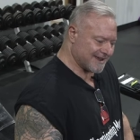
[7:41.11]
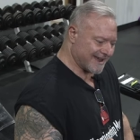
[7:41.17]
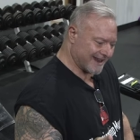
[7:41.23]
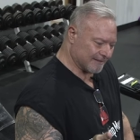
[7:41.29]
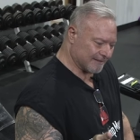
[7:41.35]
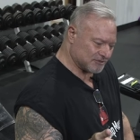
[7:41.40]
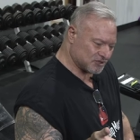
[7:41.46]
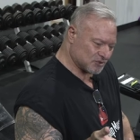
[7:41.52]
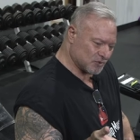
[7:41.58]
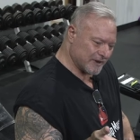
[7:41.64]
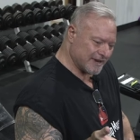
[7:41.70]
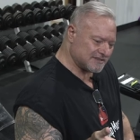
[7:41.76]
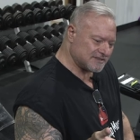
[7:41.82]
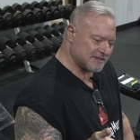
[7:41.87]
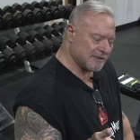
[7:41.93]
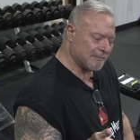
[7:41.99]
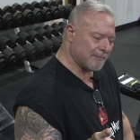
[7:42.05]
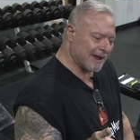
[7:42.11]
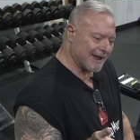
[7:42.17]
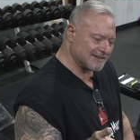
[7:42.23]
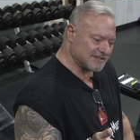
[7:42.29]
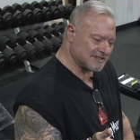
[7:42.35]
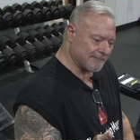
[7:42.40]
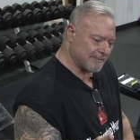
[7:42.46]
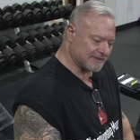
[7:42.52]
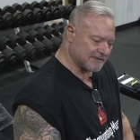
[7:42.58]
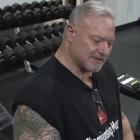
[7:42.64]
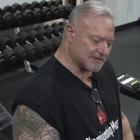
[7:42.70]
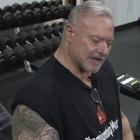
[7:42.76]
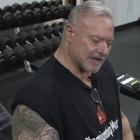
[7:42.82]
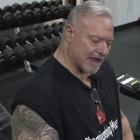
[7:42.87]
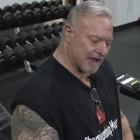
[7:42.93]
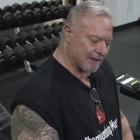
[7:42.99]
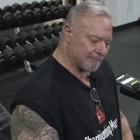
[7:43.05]
and I'm squeezing the bicep at the
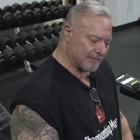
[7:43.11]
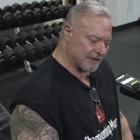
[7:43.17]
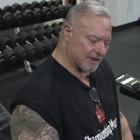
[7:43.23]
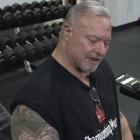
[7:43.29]
top